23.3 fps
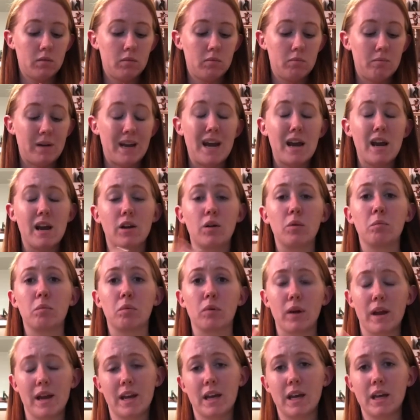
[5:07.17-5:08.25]
my hair
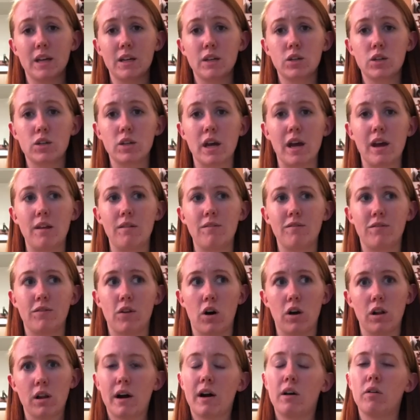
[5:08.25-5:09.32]
breakage and
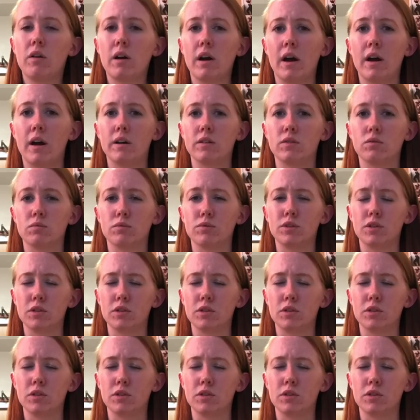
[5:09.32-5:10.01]
fallout has